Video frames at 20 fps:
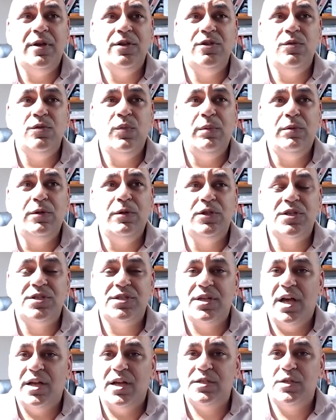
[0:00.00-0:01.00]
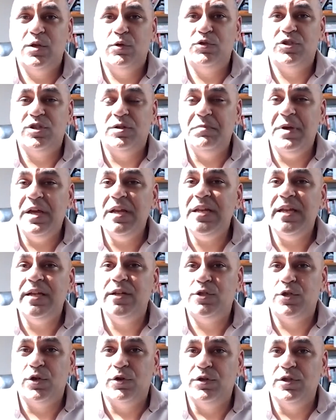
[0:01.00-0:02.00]
We will discuss social media
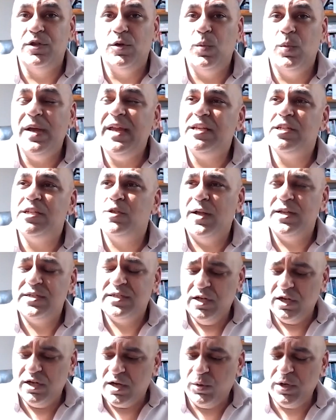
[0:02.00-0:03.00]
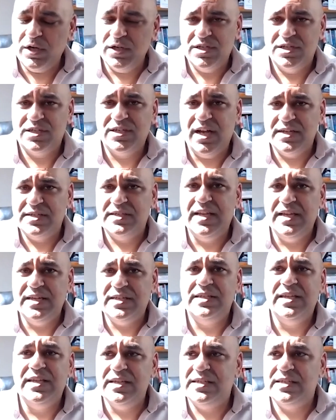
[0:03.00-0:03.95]
during the week. So I'll say, look, I want to discuss this.